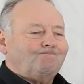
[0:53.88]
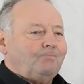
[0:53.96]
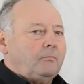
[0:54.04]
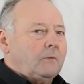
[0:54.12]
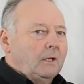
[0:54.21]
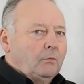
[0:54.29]

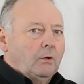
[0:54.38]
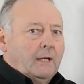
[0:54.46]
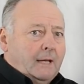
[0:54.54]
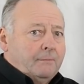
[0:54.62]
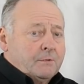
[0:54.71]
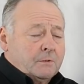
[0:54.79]
And what
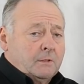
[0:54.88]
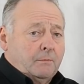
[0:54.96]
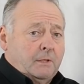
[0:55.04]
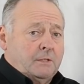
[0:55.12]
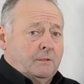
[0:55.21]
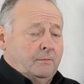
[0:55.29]
happens when the
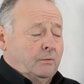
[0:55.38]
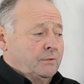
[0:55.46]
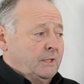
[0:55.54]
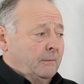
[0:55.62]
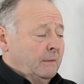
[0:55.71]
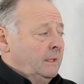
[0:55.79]
pressure builds
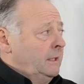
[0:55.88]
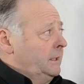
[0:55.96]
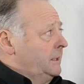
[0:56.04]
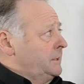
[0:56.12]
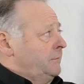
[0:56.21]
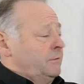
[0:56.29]
up
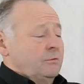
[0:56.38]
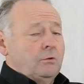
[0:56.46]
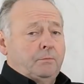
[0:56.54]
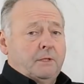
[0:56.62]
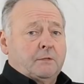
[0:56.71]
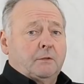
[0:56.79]
is if there's no
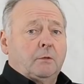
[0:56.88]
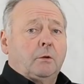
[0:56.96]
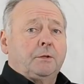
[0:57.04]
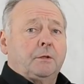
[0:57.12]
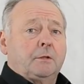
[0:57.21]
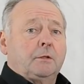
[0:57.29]
place for the
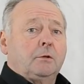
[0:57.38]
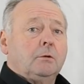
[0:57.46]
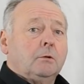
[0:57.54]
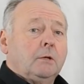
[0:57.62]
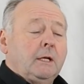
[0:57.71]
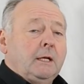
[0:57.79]
water to
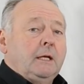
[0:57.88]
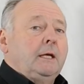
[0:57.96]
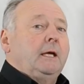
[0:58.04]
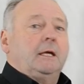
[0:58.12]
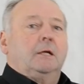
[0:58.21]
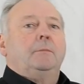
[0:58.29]
go,
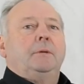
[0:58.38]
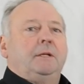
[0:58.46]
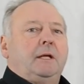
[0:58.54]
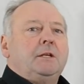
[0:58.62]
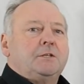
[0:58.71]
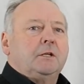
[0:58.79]
it could
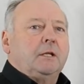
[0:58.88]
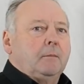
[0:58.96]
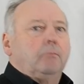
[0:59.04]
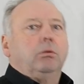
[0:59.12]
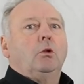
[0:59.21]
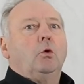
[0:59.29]
potentially
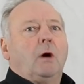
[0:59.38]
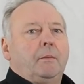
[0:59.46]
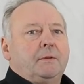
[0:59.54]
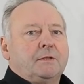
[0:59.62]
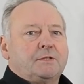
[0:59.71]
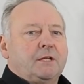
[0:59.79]
blow up
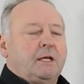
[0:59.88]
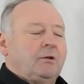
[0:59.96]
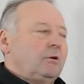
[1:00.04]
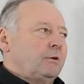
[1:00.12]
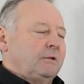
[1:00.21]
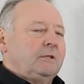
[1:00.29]
inside,
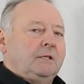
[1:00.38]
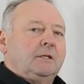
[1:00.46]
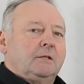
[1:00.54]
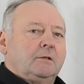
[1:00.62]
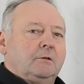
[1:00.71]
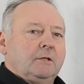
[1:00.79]
or indeed
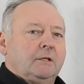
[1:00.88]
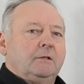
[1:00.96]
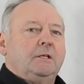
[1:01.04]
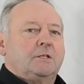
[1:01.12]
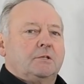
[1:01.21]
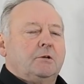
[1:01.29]
at
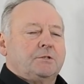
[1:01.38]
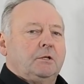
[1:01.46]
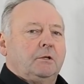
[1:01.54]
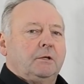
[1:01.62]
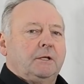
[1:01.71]
least cause a lot of